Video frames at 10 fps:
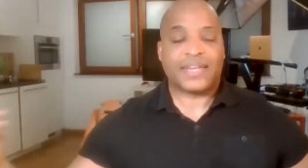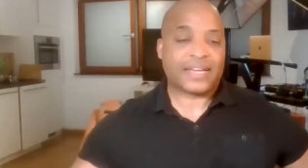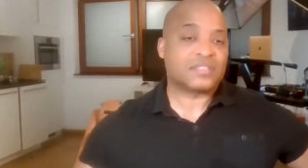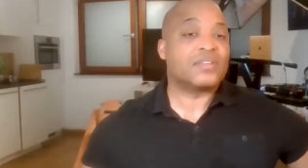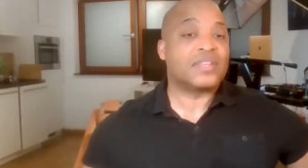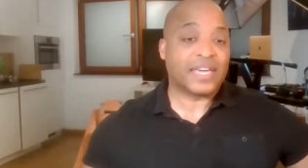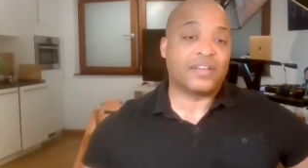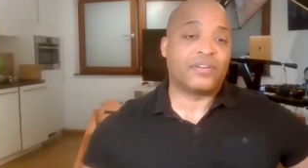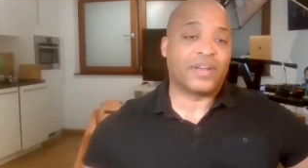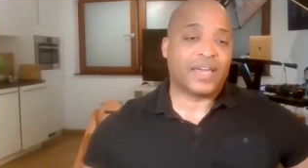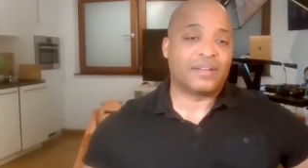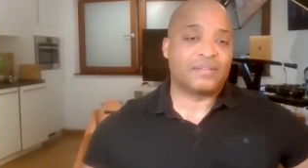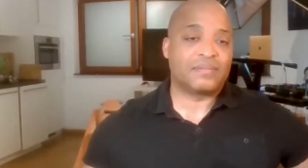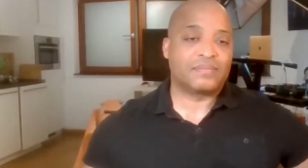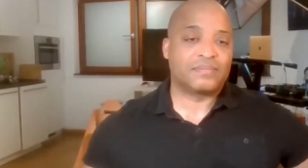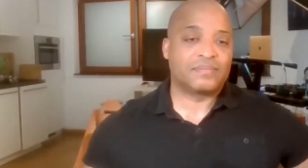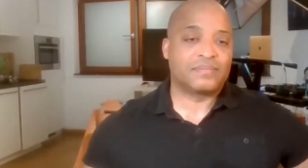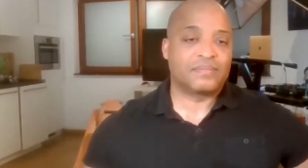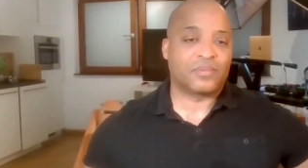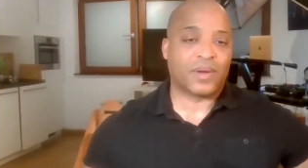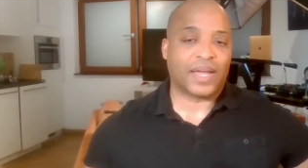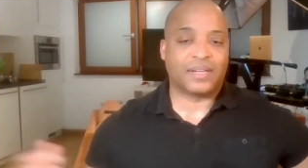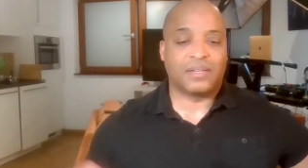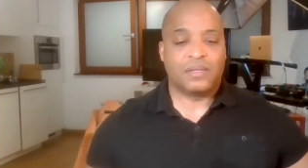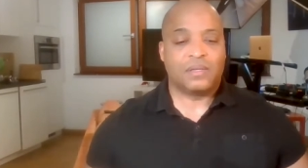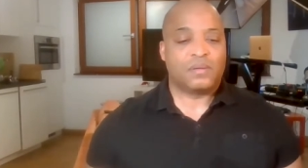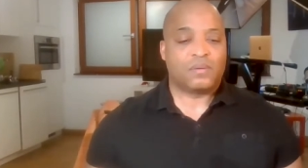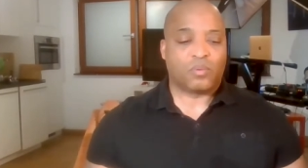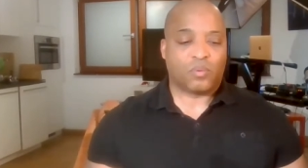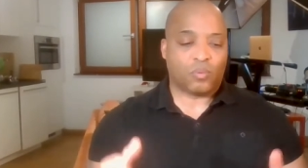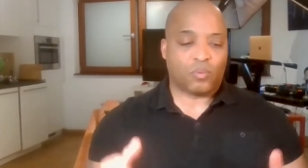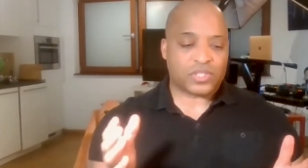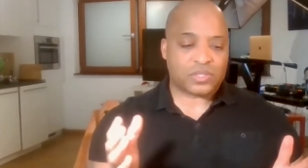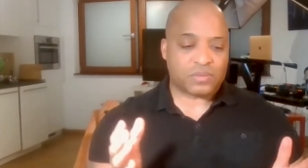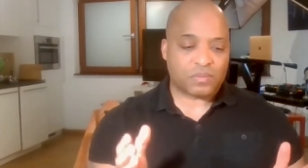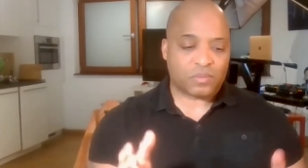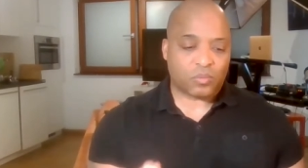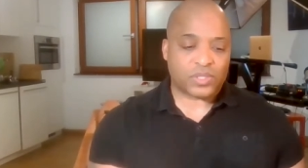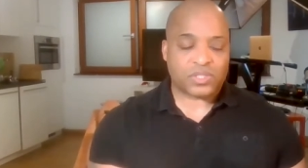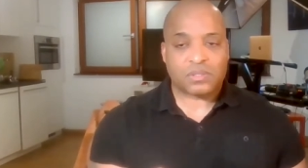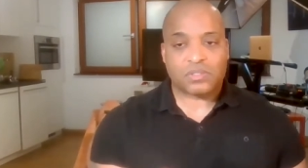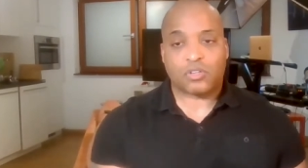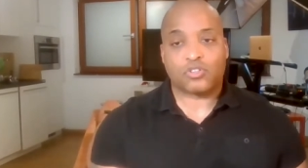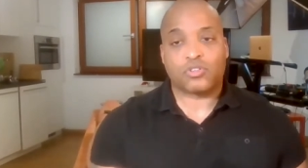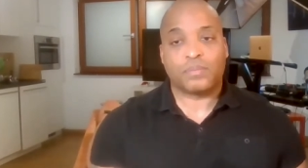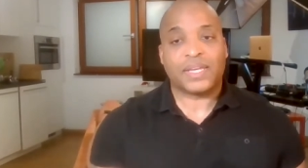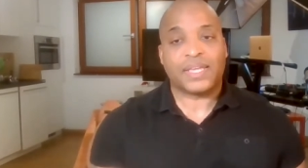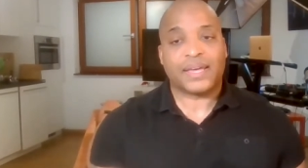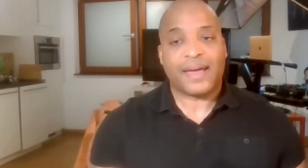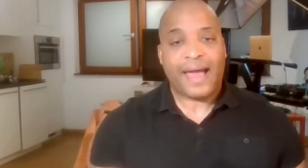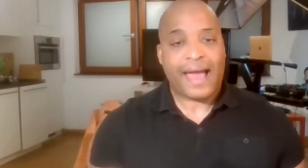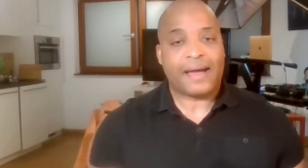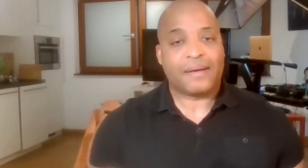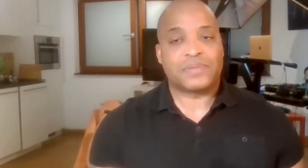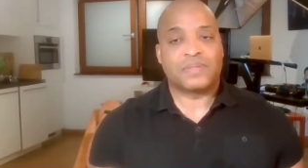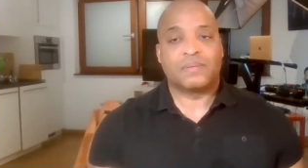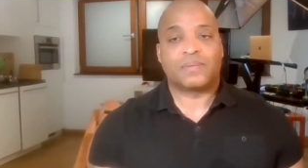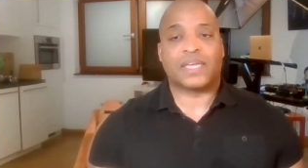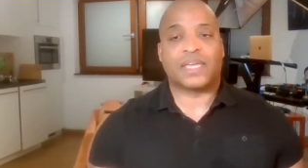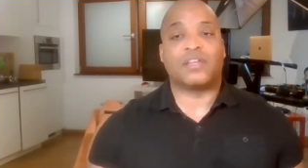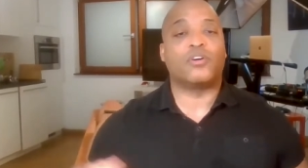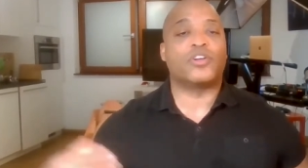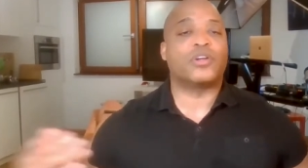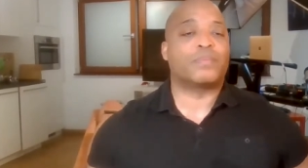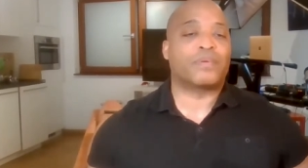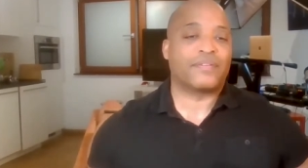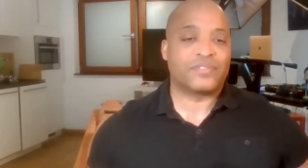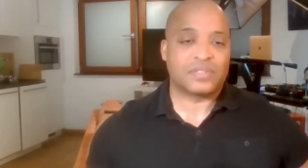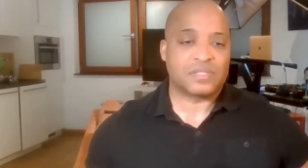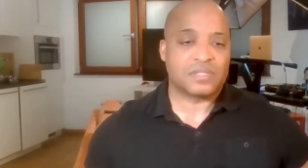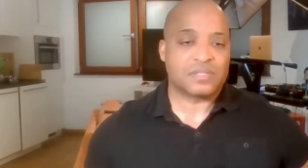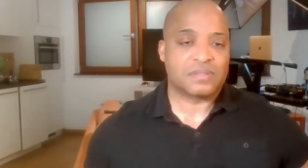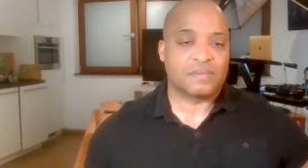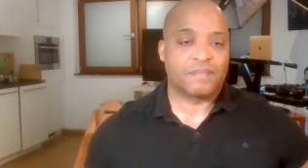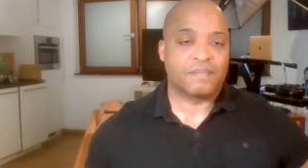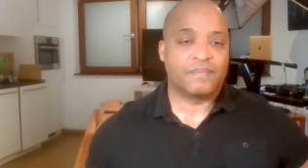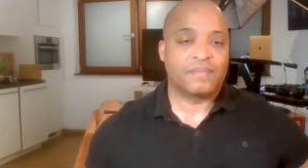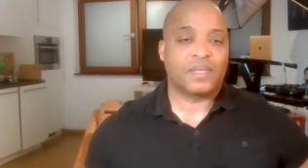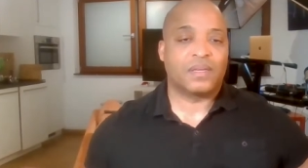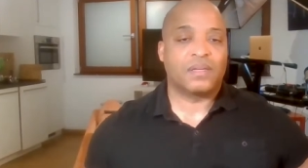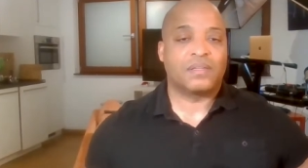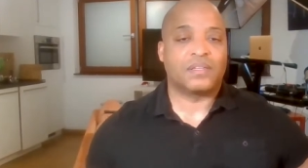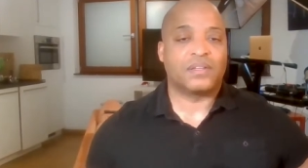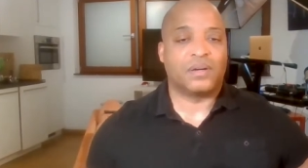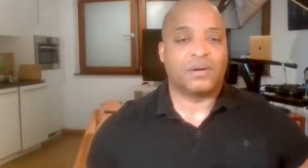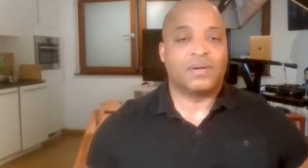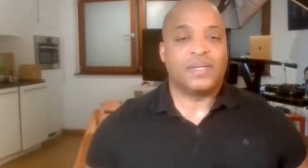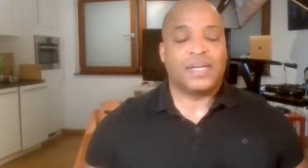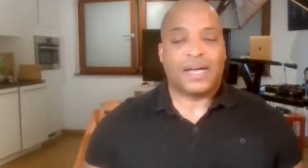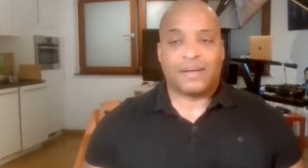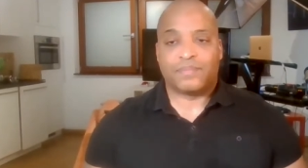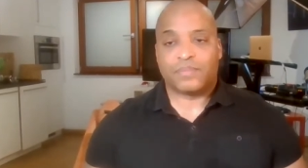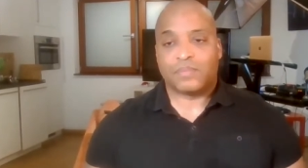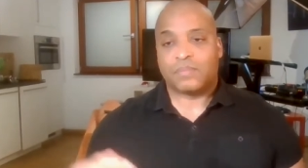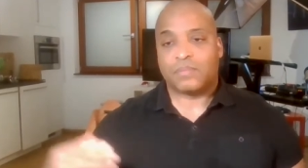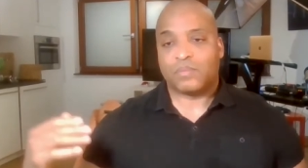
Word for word: connect to the internet? Right. right. Which which social media apps know your preferences. You know, um,